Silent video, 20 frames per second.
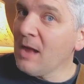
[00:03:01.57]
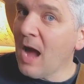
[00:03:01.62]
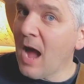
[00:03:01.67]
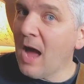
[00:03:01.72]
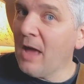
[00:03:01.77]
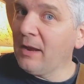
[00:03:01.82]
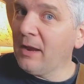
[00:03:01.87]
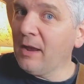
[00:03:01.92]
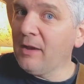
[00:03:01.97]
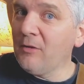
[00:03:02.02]

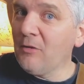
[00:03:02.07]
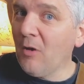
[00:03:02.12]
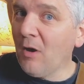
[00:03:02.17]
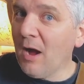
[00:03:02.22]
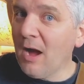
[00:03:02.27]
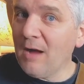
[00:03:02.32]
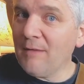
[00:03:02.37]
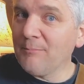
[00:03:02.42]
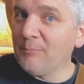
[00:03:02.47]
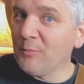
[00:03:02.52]
and I don't
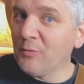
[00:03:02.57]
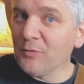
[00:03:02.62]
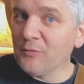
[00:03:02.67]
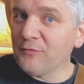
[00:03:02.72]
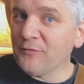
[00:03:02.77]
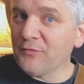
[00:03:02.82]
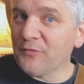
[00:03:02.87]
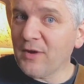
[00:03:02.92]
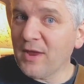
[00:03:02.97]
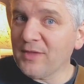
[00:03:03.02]
have more
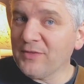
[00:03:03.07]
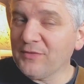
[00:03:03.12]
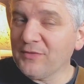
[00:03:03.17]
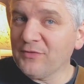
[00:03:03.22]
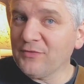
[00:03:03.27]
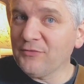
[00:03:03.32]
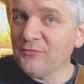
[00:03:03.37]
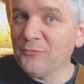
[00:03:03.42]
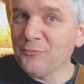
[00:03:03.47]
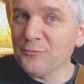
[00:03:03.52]

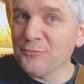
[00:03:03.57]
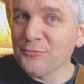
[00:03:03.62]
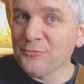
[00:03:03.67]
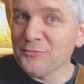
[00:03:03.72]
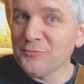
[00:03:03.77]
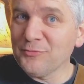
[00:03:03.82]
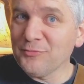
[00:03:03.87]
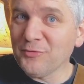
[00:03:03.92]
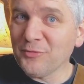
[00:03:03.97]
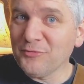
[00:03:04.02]
frets
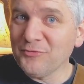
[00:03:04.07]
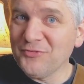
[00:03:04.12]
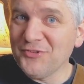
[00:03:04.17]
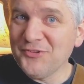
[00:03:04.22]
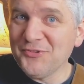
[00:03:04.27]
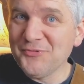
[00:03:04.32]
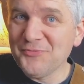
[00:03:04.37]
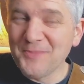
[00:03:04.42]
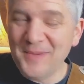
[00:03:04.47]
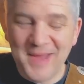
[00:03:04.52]
to
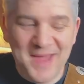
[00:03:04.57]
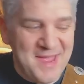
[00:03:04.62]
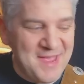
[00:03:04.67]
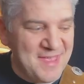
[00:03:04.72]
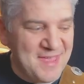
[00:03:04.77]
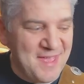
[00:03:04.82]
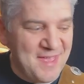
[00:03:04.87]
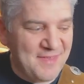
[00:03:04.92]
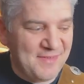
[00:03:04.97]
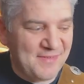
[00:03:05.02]
continue
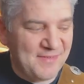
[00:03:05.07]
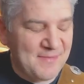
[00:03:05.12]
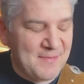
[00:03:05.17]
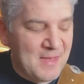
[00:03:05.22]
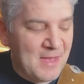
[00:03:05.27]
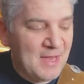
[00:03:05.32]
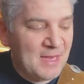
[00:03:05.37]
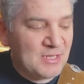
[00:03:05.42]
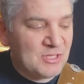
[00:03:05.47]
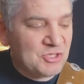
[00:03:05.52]
playing, yes.
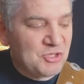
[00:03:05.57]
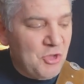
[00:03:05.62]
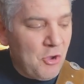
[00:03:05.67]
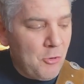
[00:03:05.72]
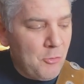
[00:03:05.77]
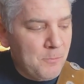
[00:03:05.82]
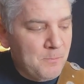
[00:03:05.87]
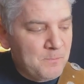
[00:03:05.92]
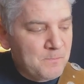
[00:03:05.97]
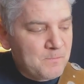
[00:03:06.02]

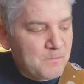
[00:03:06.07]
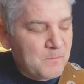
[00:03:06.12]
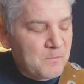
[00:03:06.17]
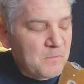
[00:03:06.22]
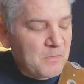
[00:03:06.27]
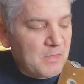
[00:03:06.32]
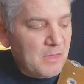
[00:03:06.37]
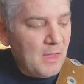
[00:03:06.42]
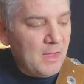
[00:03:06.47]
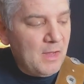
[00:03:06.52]
So
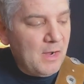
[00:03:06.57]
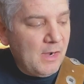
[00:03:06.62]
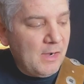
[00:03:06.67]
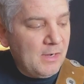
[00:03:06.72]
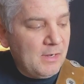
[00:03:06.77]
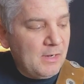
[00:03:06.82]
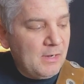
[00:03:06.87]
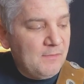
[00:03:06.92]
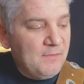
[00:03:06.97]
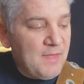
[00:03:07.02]

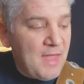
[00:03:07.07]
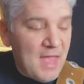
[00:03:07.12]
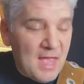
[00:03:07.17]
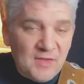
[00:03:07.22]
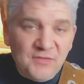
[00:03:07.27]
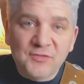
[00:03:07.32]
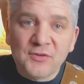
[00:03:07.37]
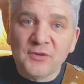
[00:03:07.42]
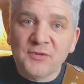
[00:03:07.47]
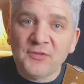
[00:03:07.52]
the
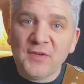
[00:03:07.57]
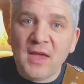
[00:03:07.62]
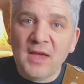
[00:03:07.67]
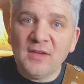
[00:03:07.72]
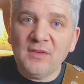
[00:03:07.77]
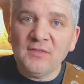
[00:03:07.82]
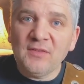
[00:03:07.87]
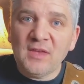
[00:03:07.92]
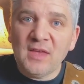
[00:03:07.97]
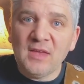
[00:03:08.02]

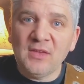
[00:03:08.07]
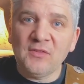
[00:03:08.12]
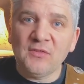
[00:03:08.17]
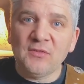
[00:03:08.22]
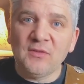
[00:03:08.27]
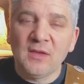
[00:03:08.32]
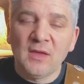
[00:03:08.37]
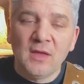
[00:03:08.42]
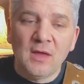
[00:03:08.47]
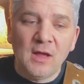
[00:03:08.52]
exercise
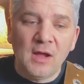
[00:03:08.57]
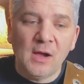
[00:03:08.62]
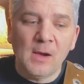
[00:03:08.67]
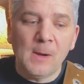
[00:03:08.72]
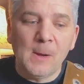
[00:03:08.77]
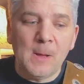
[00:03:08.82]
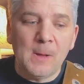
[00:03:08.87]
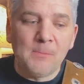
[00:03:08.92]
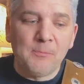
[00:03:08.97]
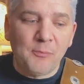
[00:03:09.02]
is
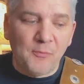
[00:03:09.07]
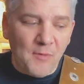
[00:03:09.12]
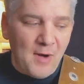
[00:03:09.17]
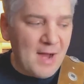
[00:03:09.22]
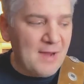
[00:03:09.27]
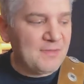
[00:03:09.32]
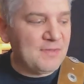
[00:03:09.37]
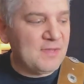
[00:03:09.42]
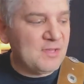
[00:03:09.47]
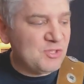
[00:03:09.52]

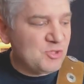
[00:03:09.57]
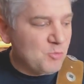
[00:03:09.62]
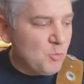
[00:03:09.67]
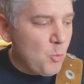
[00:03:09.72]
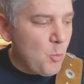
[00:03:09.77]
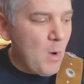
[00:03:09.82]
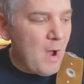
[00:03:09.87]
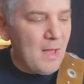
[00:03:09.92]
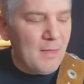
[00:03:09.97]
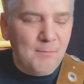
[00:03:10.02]
practice
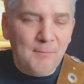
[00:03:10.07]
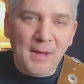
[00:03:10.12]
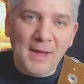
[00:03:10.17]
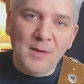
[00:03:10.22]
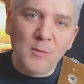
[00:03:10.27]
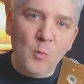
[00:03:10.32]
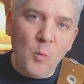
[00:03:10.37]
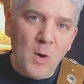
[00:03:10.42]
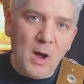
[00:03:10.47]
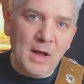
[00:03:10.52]
one
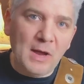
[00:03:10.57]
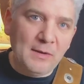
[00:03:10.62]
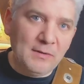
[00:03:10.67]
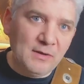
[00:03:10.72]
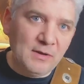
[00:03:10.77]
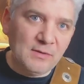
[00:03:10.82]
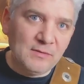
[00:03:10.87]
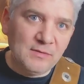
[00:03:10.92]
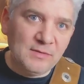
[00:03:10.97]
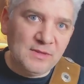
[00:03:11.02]
by
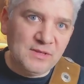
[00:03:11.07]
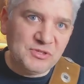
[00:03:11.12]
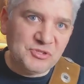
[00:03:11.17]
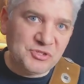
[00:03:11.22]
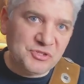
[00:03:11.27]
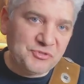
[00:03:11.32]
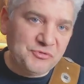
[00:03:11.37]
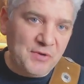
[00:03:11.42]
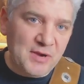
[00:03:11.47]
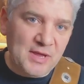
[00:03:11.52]
one the
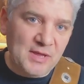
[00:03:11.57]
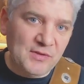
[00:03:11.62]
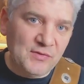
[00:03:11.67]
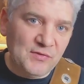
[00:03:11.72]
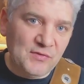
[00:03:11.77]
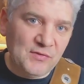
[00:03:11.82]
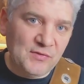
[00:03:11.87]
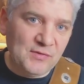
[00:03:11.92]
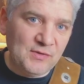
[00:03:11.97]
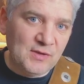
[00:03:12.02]

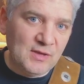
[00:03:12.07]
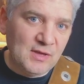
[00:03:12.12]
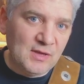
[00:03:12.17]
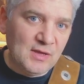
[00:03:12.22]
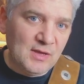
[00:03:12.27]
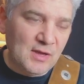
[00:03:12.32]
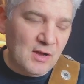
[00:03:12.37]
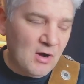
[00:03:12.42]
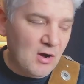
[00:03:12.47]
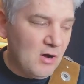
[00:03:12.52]
strings
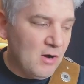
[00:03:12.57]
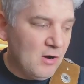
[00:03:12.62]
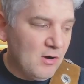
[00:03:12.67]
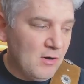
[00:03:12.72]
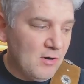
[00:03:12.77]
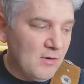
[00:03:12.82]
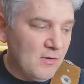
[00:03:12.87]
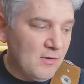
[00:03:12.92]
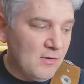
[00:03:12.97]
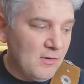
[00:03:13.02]

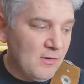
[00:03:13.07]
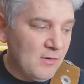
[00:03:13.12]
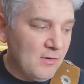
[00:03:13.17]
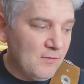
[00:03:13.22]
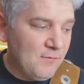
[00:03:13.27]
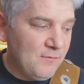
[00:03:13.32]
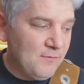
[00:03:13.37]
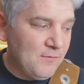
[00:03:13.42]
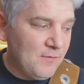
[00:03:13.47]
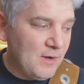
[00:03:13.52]

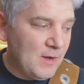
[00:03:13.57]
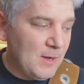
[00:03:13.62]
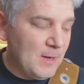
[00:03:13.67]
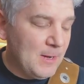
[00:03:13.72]
of